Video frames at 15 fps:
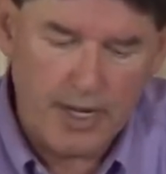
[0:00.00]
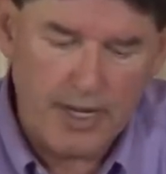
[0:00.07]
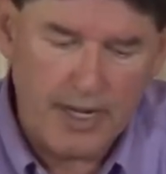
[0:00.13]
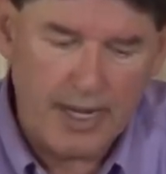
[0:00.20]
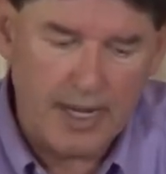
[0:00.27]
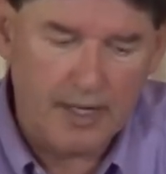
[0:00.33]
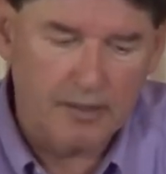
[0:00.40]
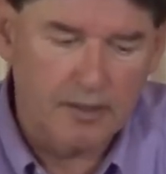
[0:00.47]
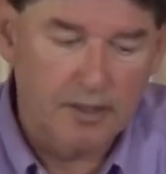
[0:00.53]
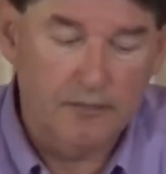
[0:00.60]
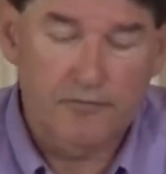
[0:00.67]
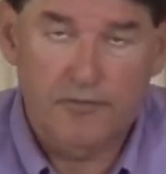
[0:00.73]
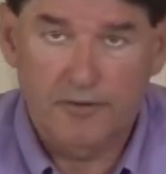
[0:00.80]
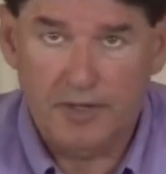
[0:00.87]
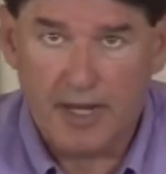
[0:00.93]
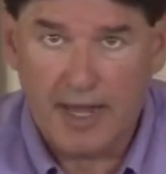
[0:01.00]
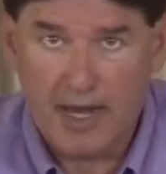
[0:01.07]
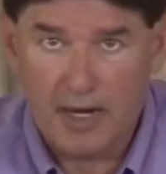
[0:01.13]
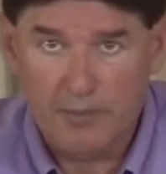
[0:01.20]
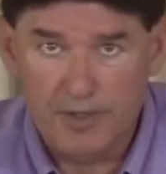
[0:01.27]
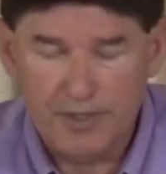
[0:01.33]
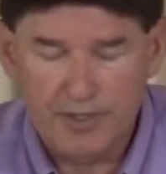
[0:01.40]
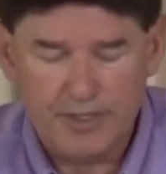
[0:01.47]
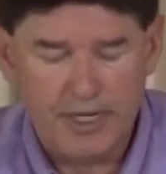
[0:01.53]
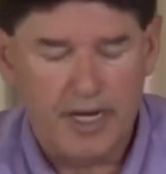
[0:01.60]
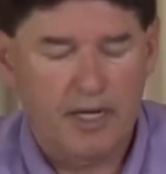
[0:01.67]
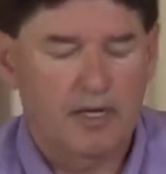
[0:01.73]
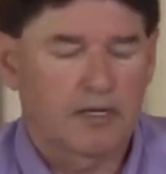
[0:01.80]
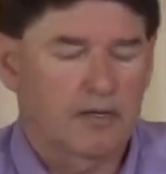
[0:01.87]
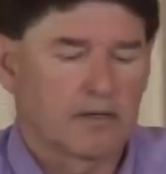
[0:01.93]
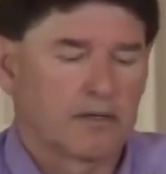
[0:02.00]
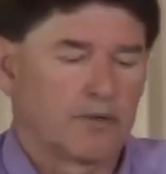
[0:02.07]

went ahead, and for the camera's sake,